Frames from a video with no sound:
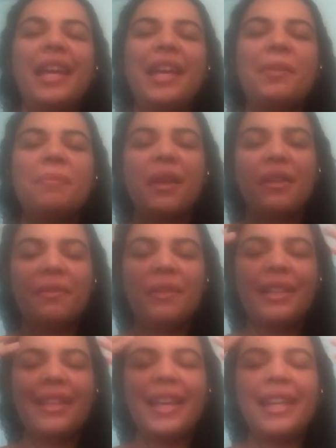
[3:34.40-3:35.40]
It might
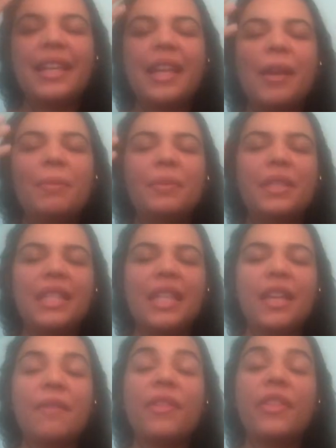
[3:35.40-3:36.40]
feel like an
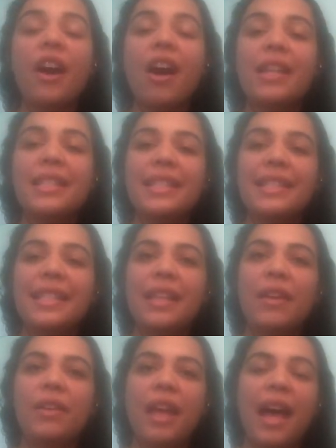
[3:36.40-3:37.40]
emptying of thoughts
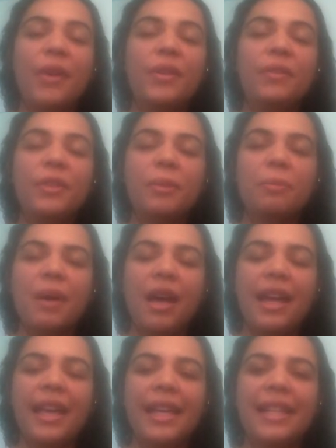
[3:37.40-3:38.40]
out of your
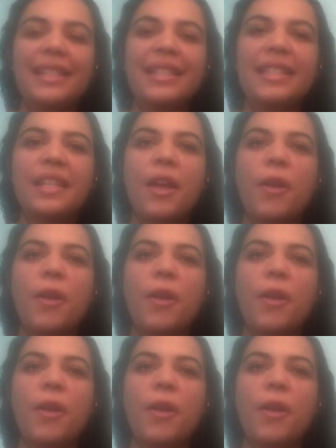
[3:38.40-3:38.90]
mind.